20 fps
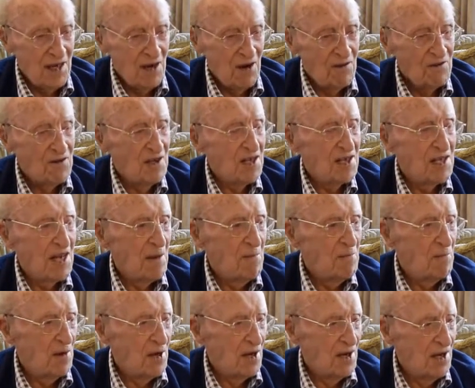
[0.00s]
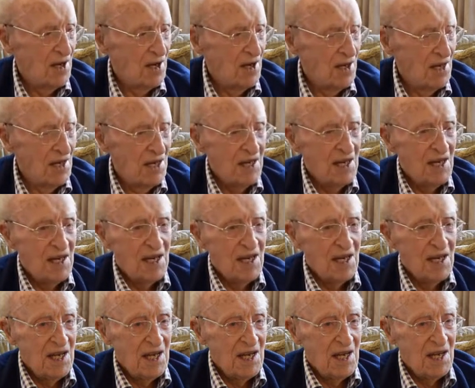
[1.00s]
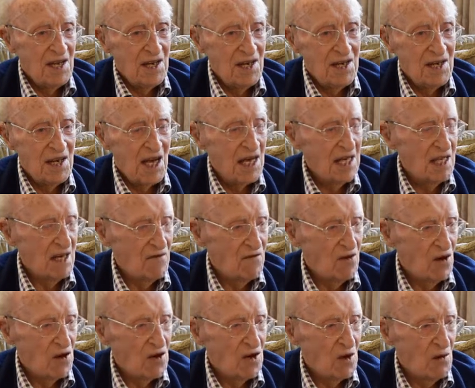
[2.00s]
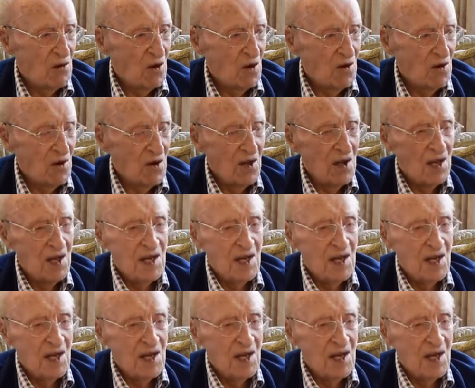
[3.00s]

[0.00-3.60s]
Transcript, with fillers: of December 1941,